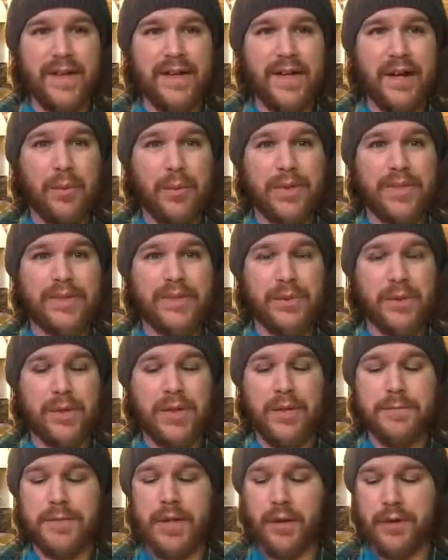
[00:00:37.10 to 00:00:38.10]
can't wait to see where
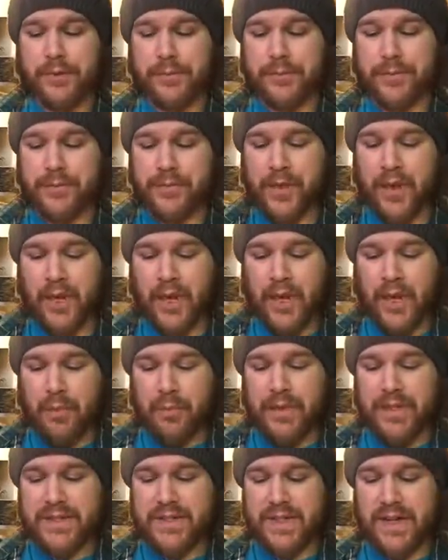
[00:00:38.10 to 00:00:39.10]
it keeps going.
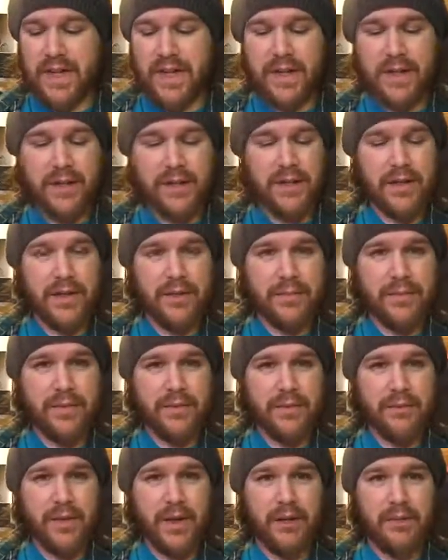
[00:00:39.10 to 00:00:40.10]
But today, I'm
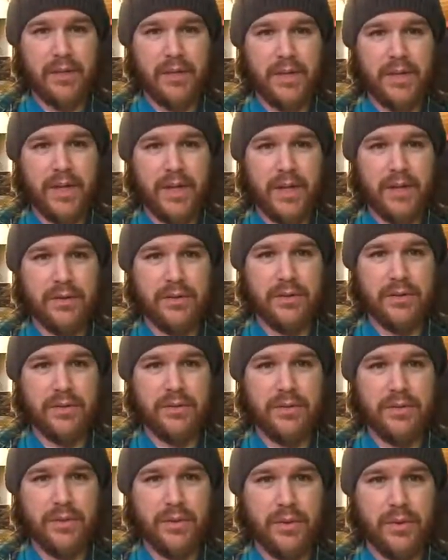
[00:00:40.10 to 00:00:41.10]
doing my rundown
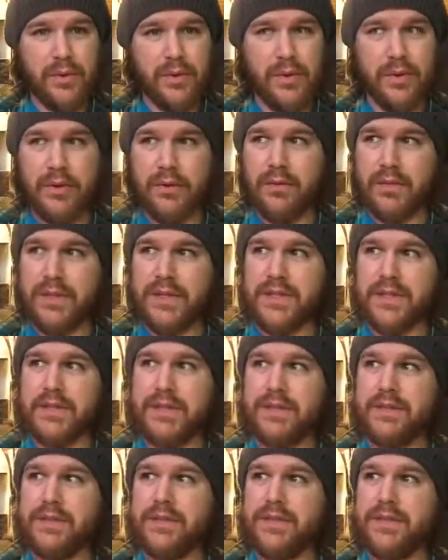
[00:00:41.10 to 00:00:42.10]
for, what is
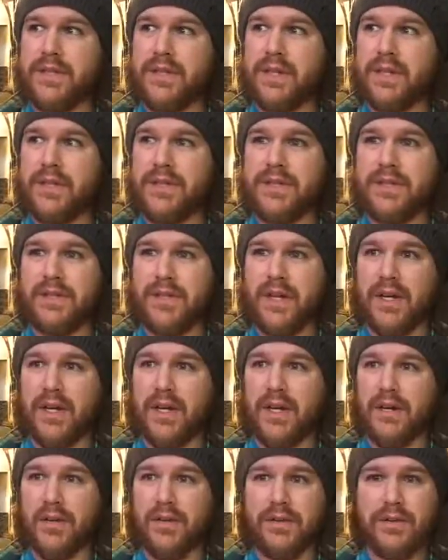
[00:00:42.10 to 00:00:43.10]
it? Today is
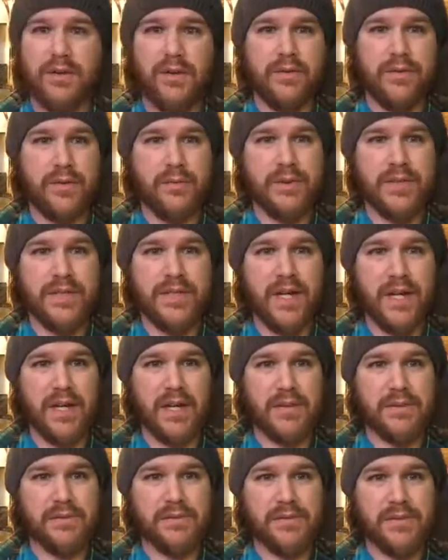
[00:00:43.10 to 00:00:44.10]
November
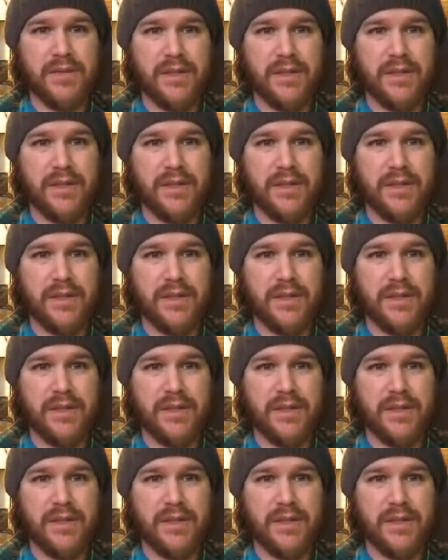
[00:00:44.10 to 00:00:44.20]
2nd.